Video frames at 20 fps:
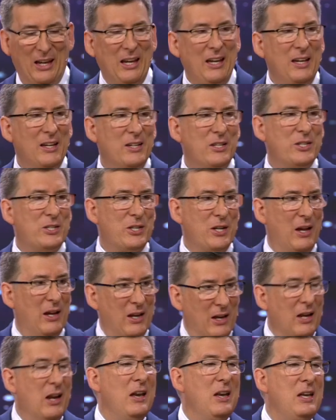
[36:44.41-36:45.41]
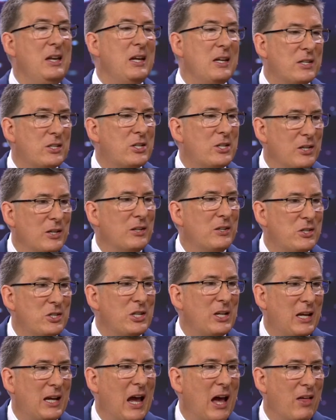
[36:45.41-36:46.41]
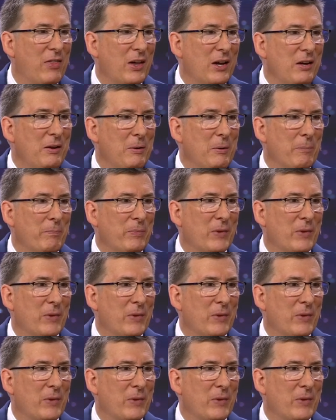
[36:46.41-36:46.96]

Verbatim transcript: is knit together